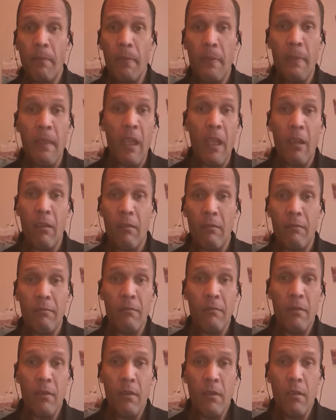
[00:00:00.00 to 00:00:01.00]
Now,
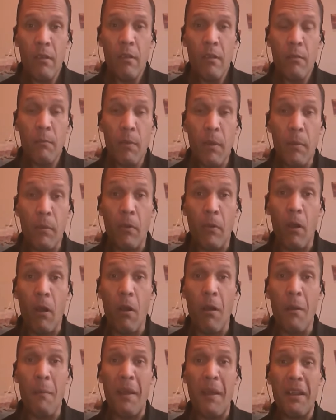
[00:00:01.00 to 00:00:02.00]
people go,
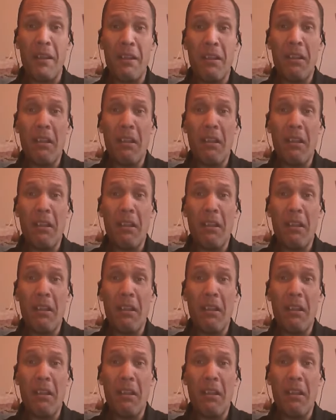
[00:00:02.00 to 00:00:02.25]
oh my